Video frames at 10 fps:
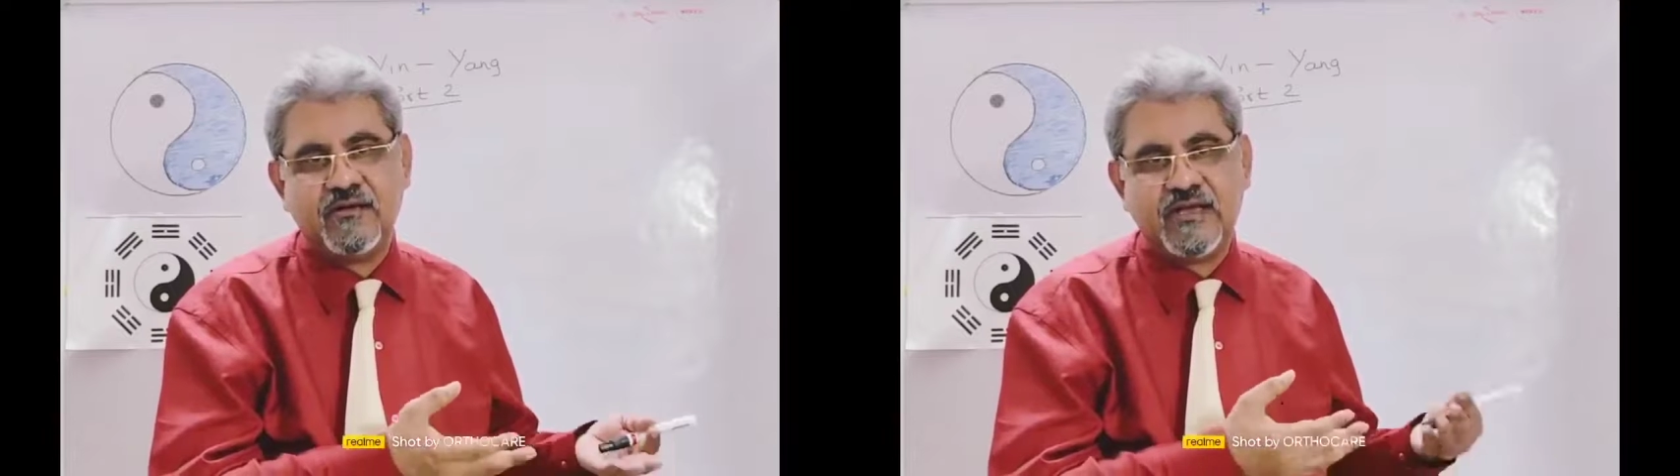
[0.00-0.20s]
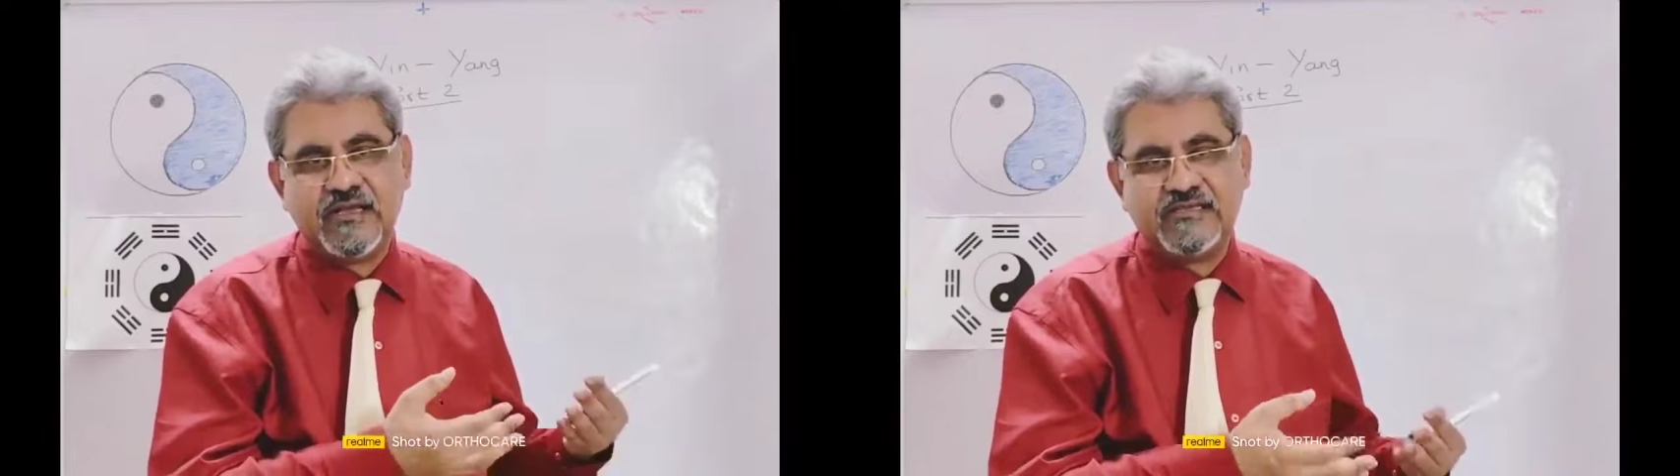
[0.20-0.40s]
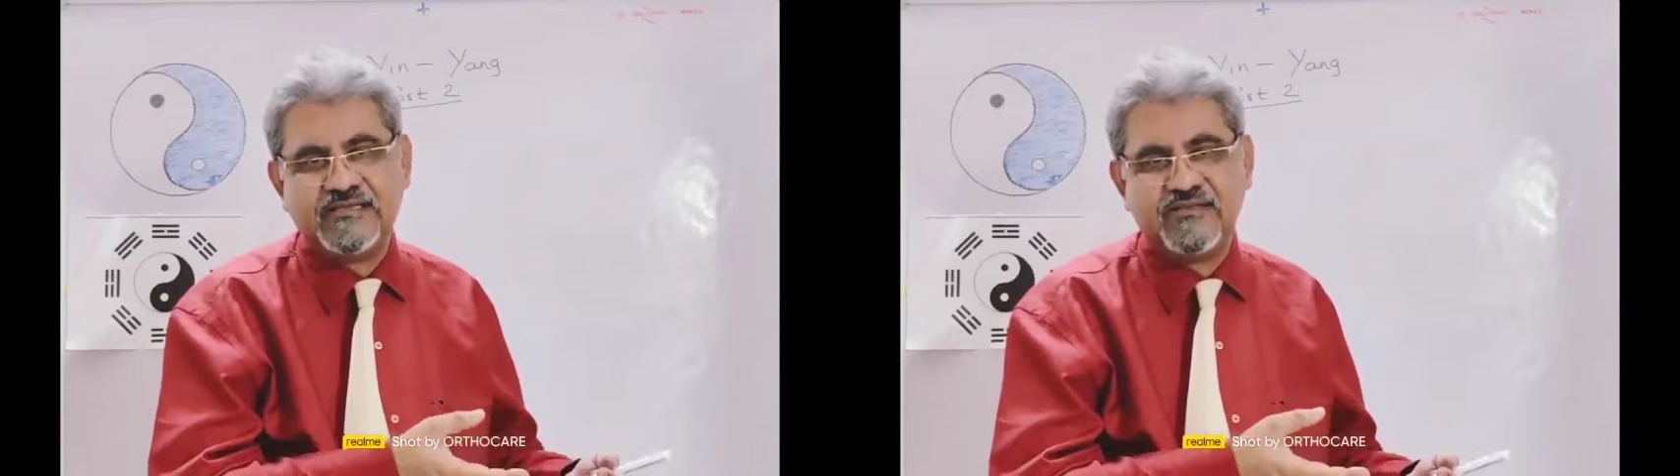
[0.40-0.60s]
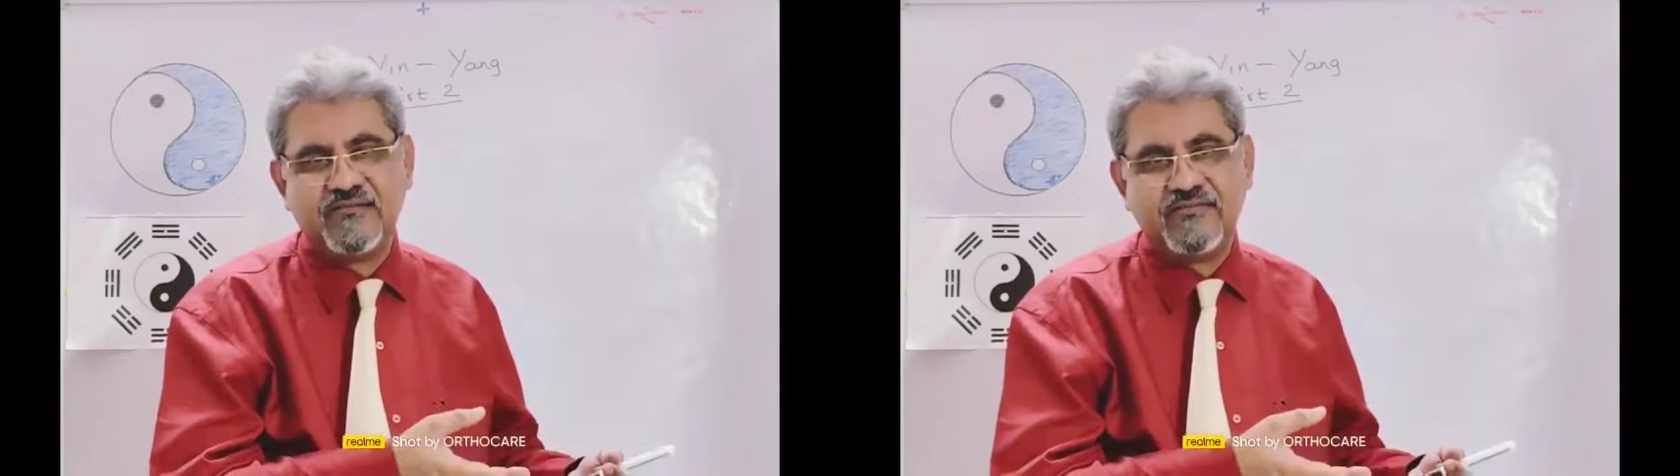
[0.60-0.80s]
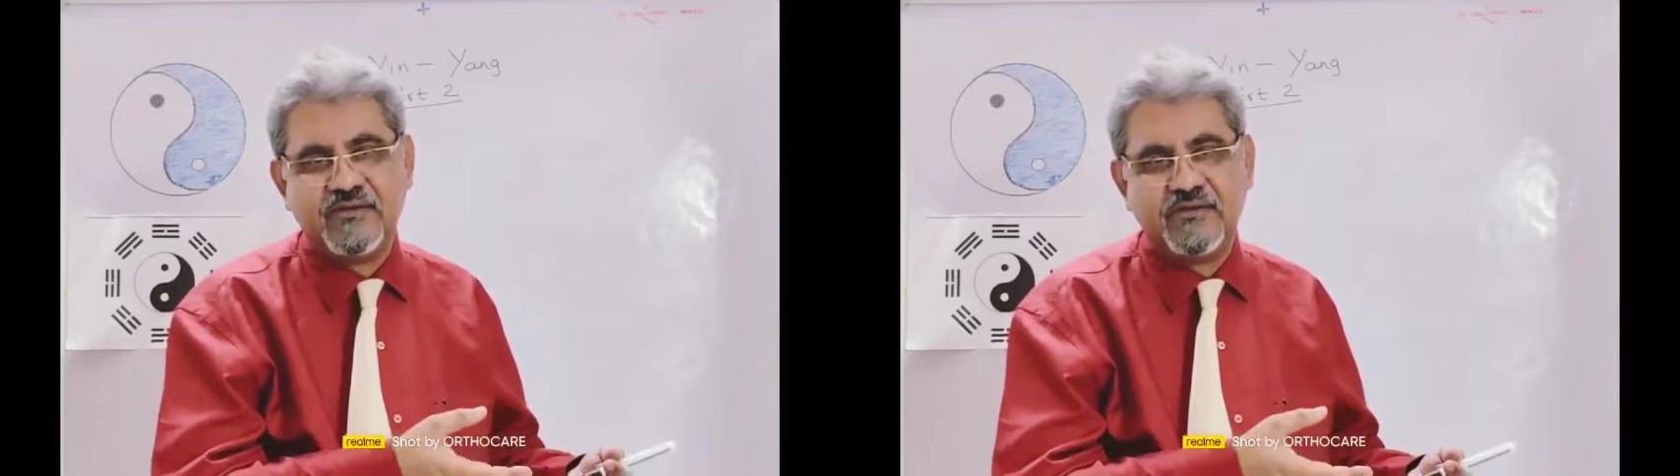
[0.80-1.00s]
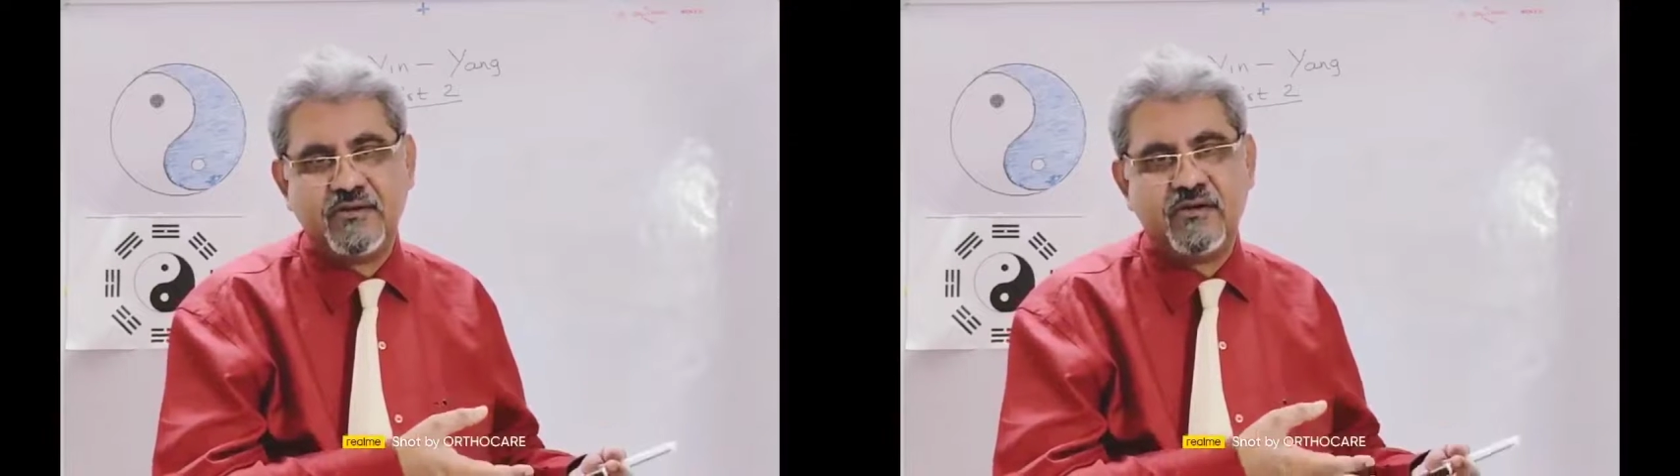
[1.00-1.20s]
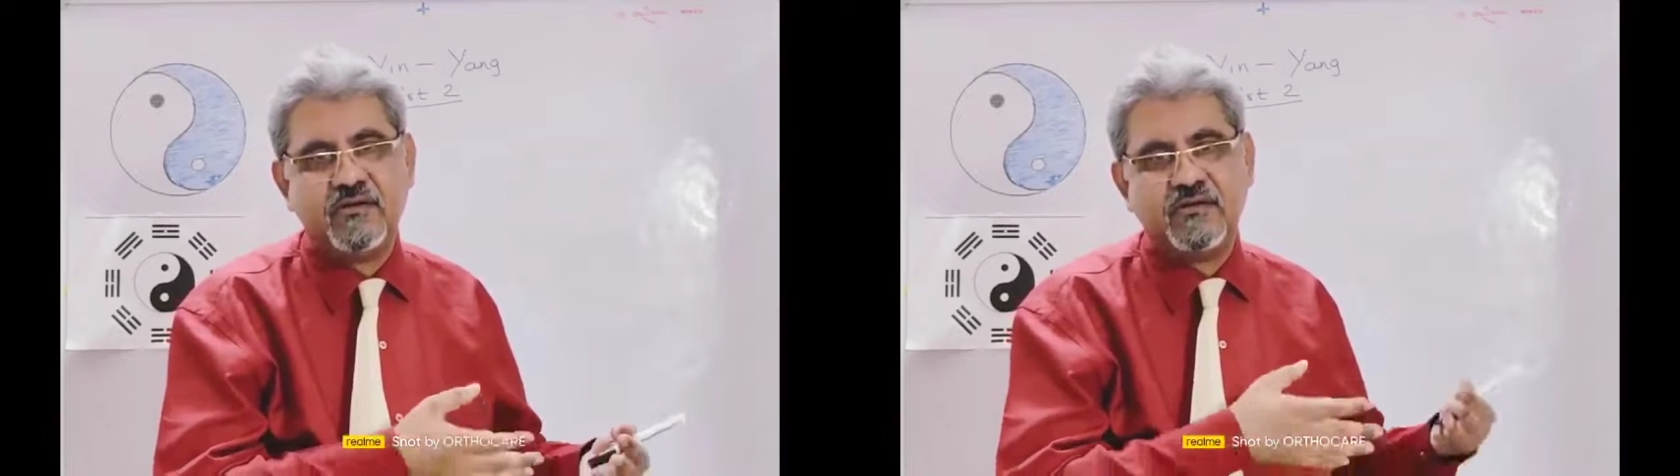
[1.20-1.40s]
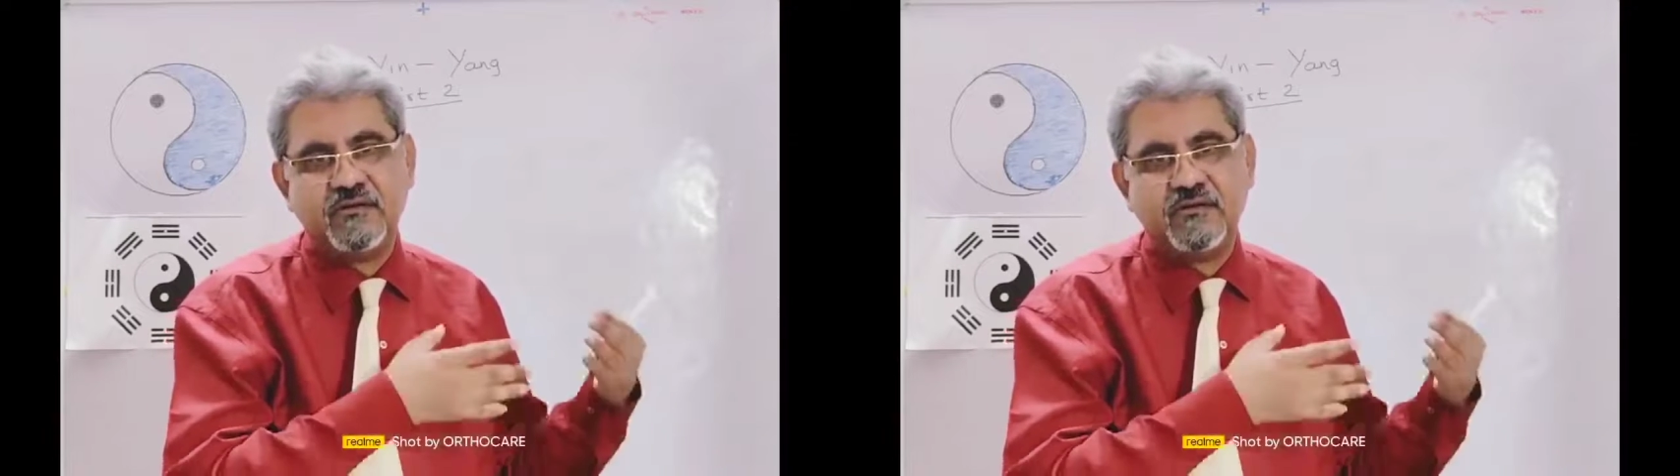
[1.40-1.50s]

excess of yin, or